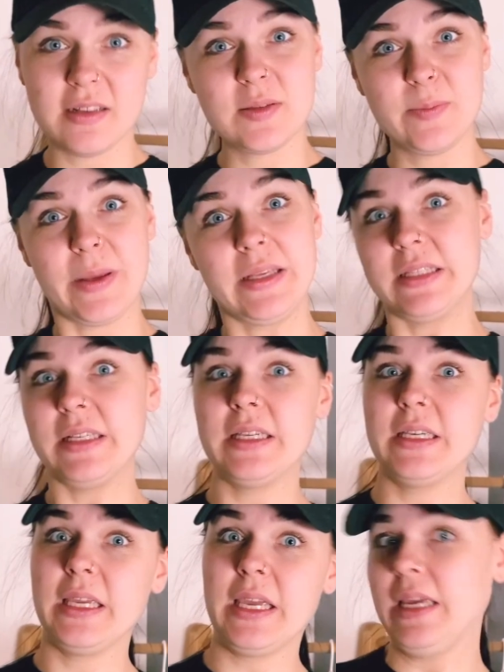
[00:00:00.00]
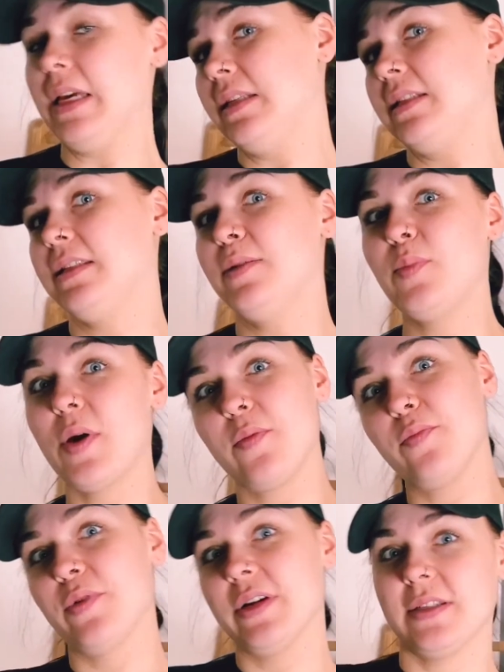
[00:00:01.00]
is basically it
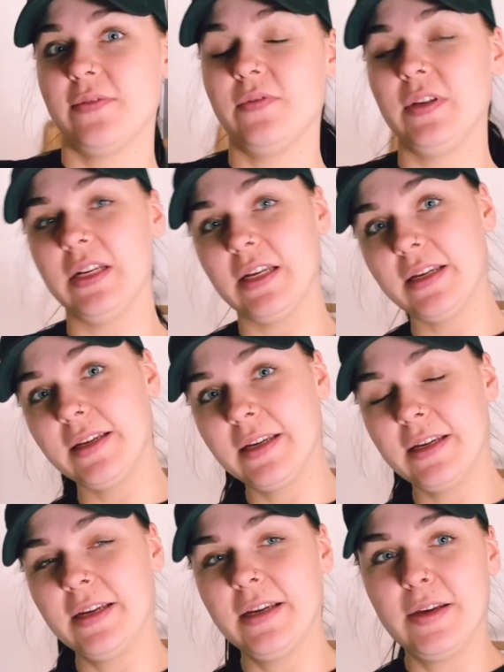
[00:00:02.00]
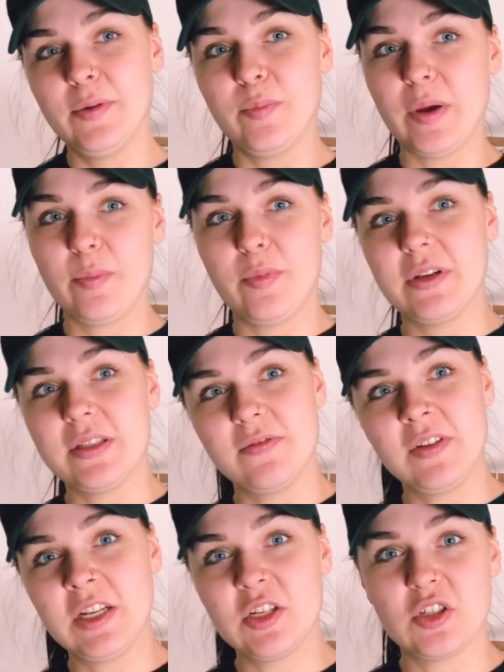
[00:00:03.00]
about breastfeeding. My
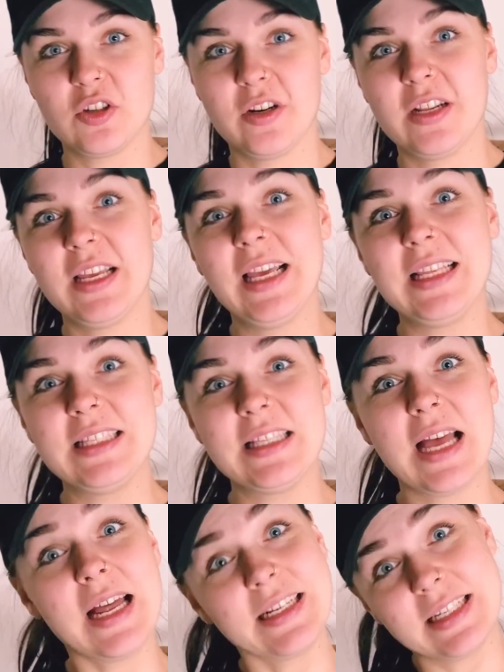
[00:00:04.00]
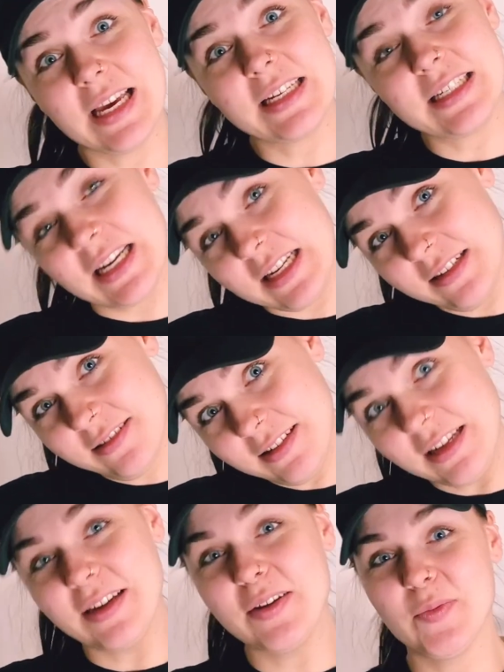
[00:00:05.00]
breastfeeding journey is not yet done.
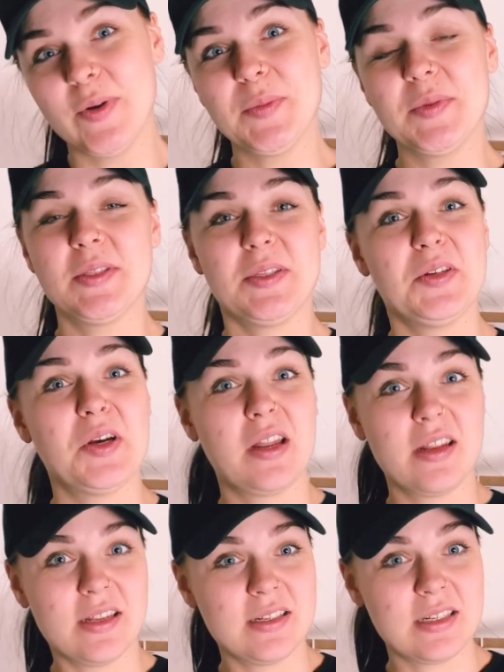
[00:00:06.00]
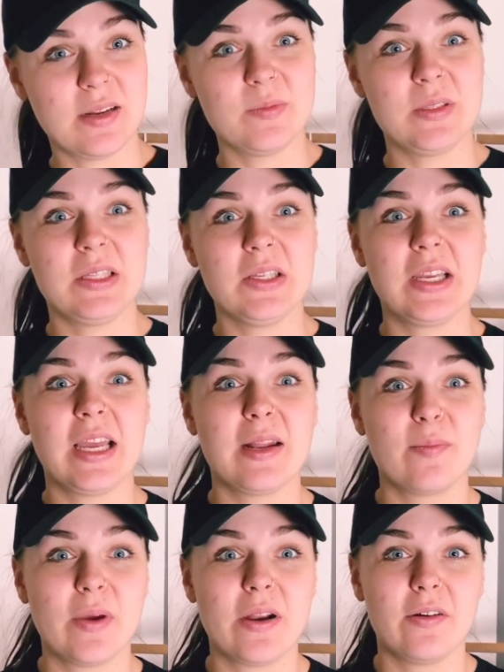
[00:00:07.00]
I'm still on it. I'm still
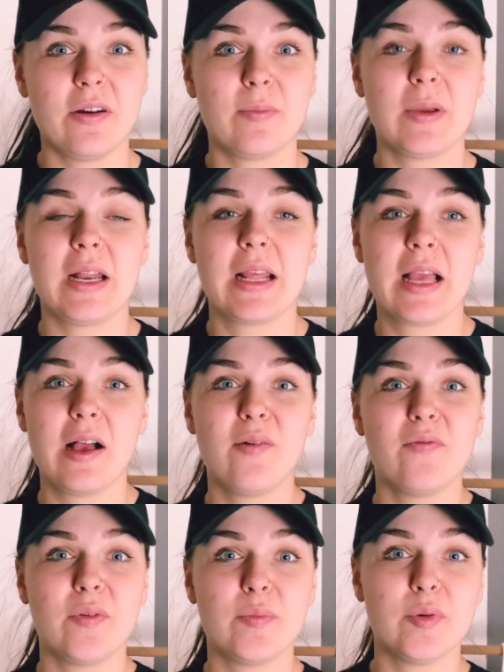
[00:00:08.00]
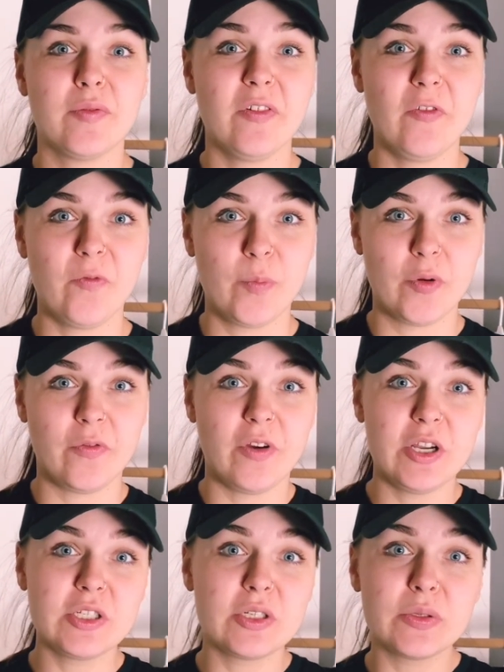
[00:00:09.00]
getting better. I'm getting help from
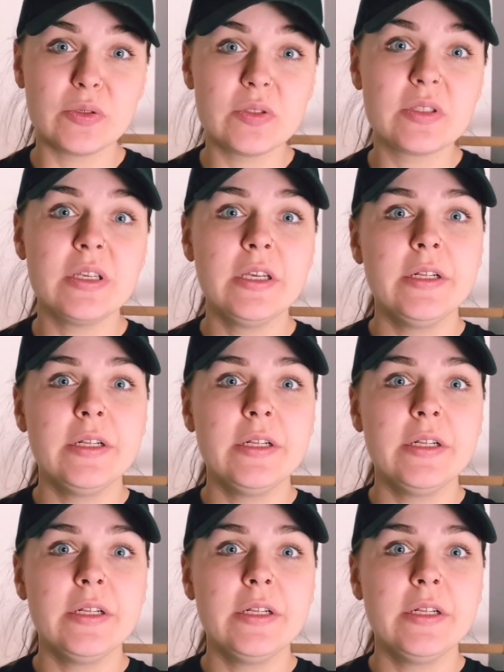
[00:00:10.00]
professionals.